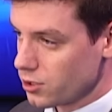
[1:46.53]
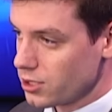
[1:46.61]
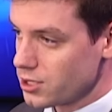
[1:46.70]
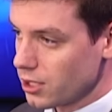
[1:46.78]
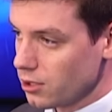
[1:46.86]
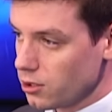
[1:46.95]
So
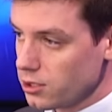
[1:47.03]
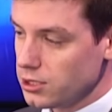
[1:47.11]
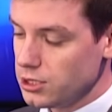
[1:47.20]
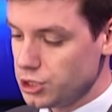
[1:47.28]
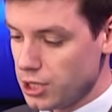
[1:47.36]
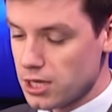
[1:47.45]
let's take a look at
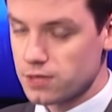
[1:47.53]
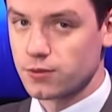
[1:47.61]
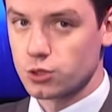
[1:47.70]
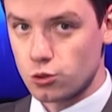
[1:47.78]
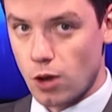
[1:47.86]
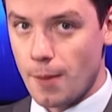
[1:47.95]
the chance
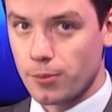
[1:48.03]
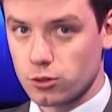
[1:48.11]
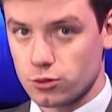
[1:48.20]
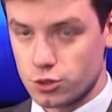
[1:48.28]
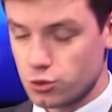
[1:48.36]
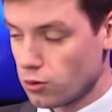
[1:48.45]
for
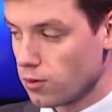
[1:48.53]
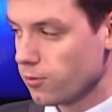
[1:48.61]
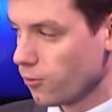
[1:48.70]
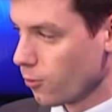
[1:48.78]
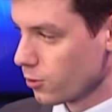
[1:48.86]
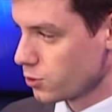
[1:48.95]
tropical storm
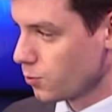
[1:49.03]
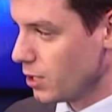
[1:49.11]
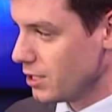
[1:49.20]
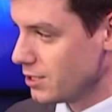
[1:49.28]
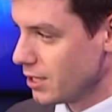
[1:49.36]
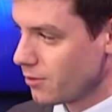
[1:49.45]
force
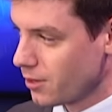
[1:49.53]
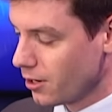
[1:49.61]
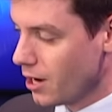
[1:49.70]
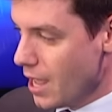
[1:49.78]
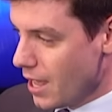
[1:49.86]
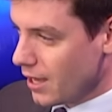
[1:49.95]
winds out
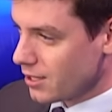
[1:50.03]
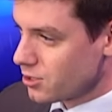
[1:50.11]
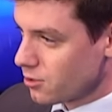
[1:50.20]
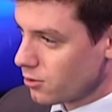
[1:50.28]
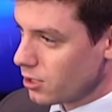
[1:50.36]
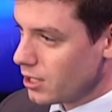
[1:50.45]
there. That's
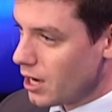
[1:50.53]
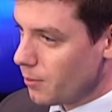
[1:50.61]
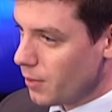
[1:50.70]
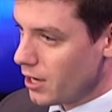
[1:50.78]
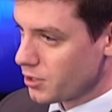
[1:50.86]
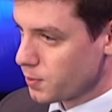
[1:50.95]
39
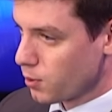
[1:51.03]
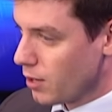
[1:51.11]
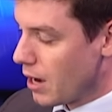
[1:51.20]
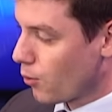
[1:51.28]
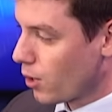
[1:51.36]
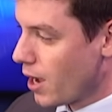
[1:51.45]
miles per
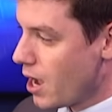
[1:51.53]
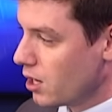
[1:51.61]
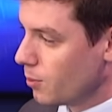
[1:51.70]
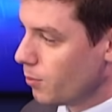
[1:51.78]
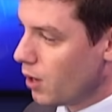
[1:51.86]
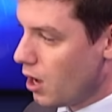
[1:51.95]
hour
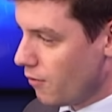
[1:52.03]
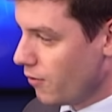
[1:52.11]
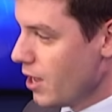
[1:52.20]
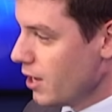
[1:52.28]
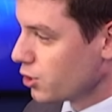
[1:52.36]
and above.